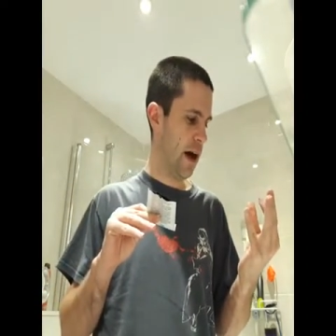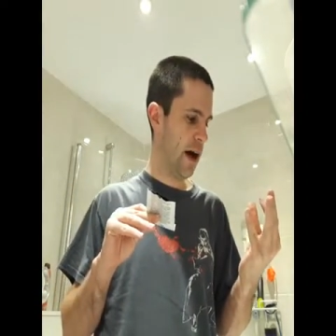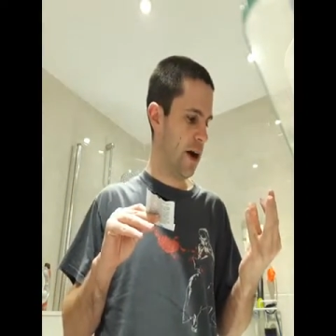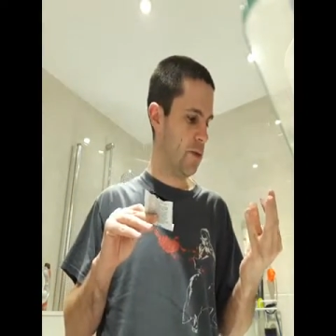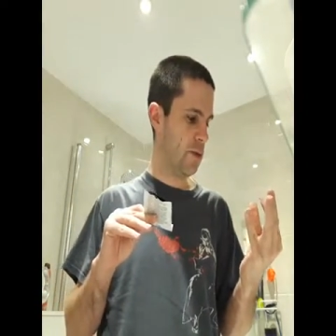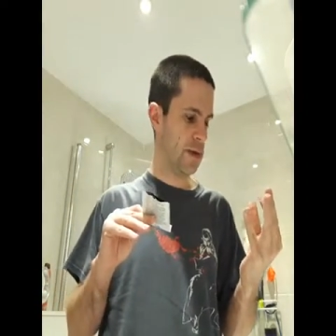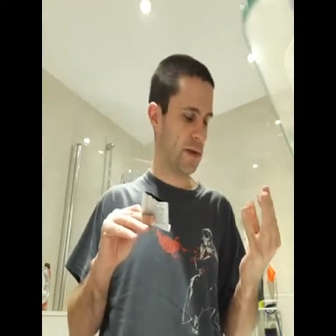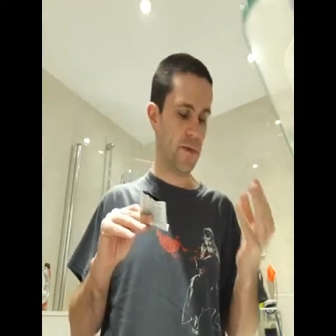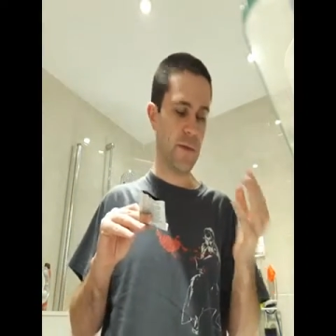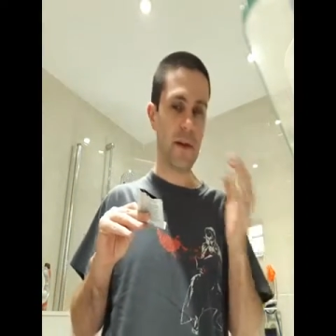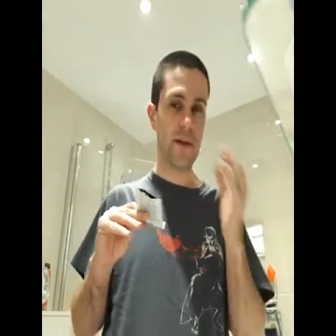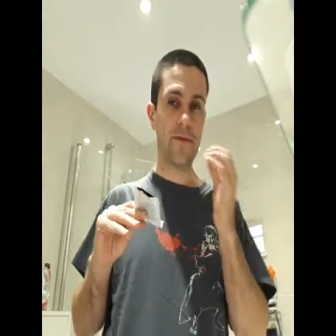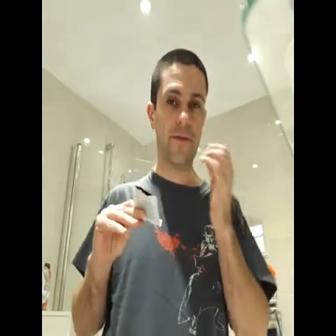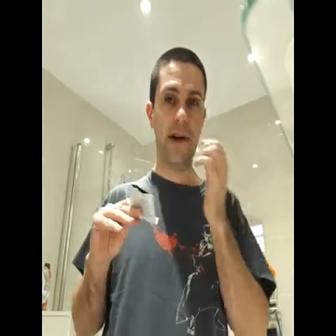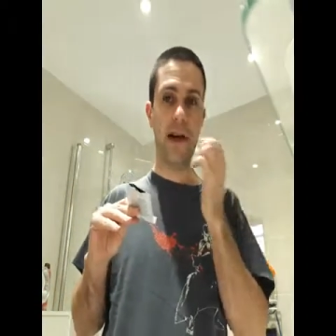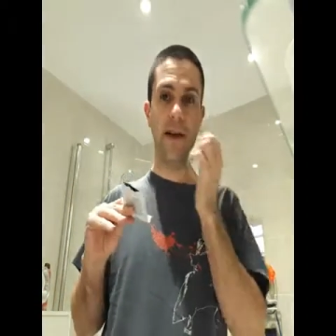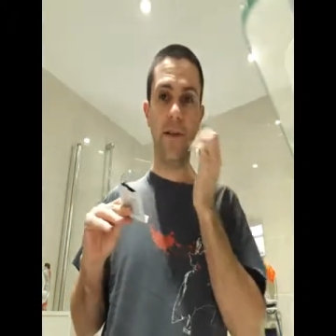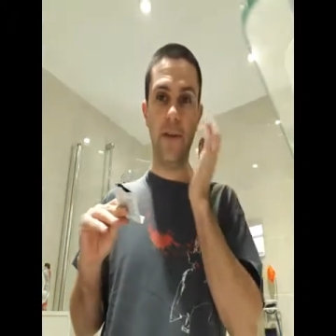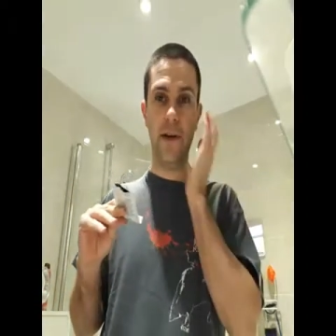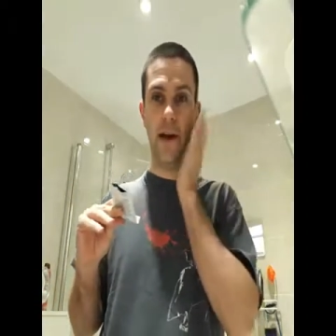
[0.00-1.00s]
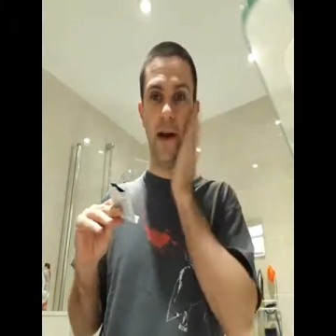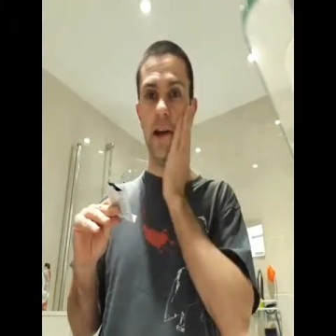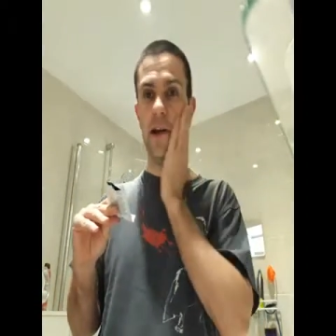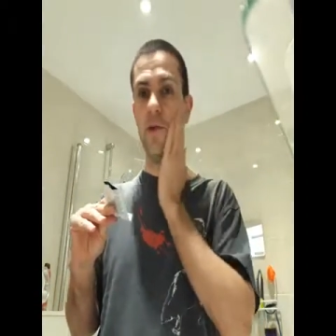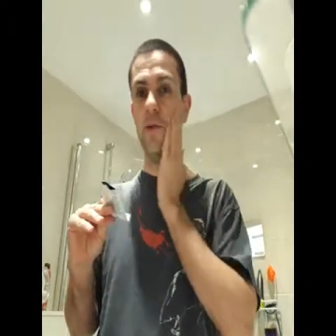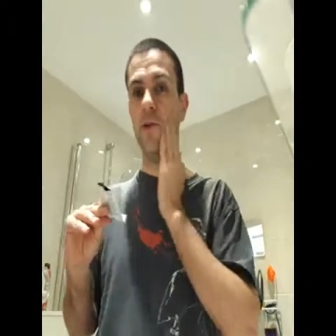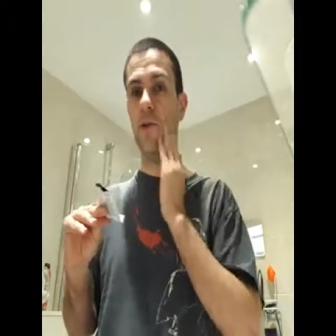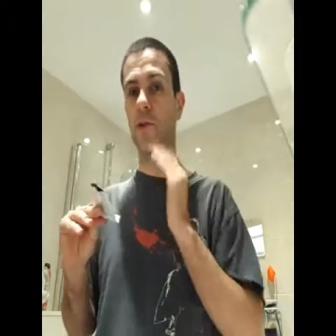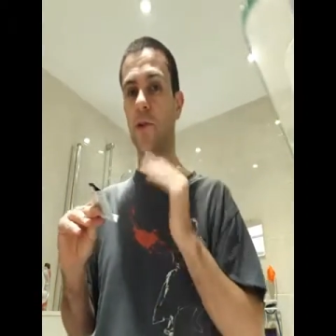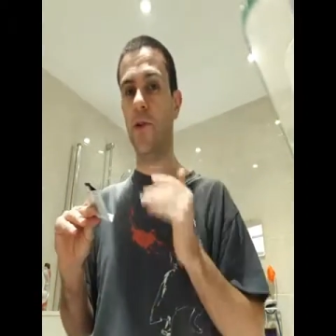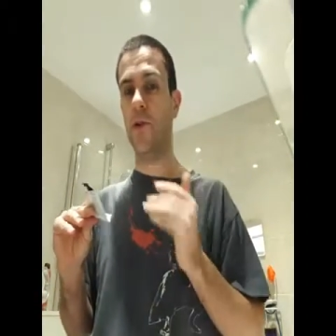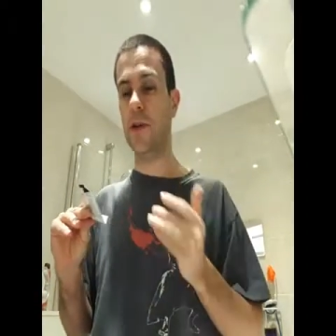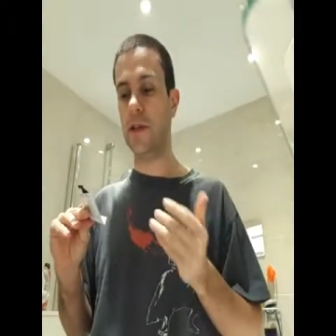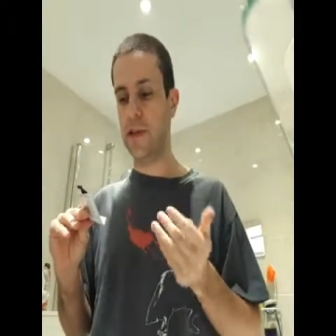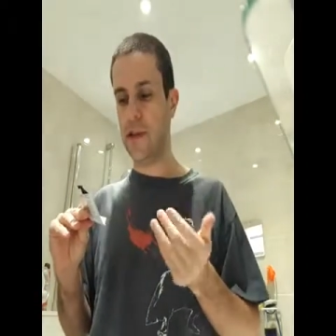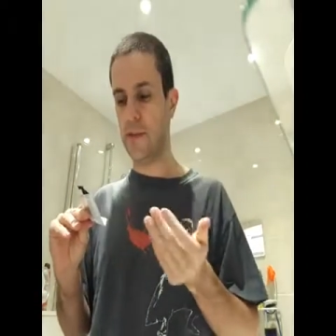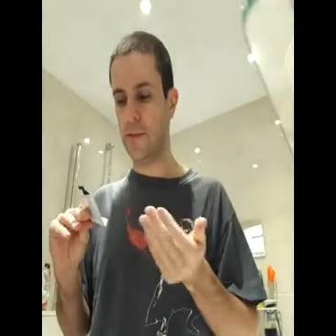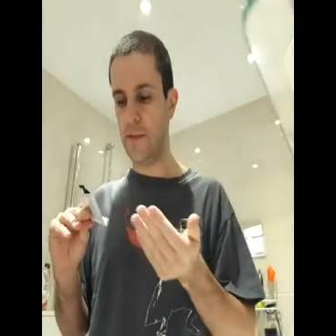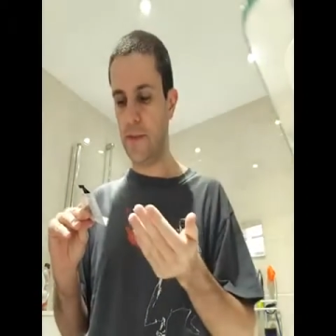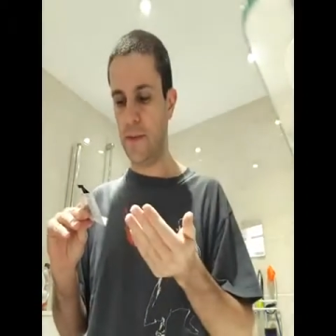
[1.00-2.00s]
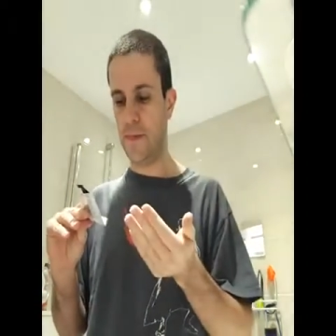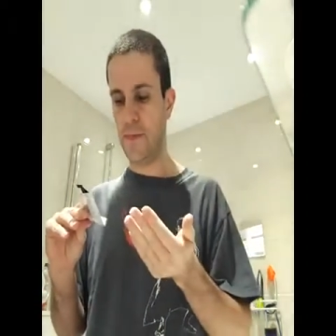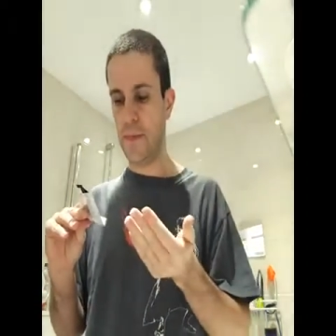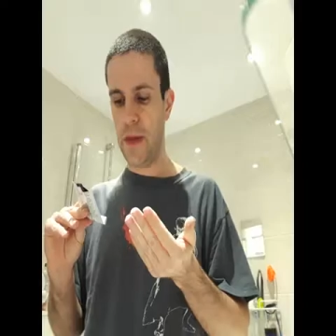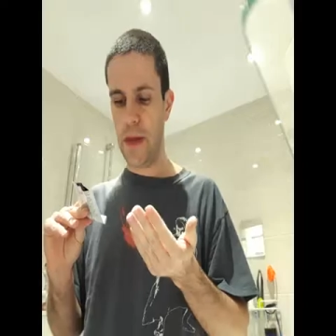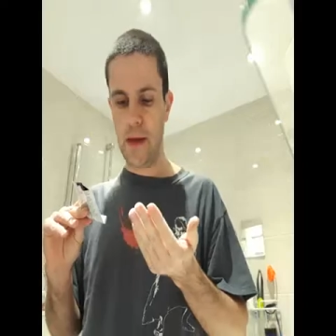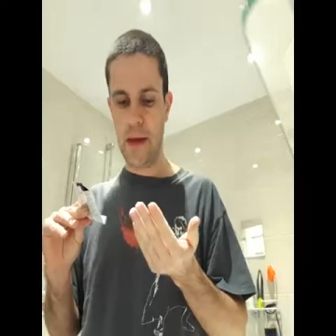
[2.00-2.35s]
I was a big fan of it. I had all the toys and everything.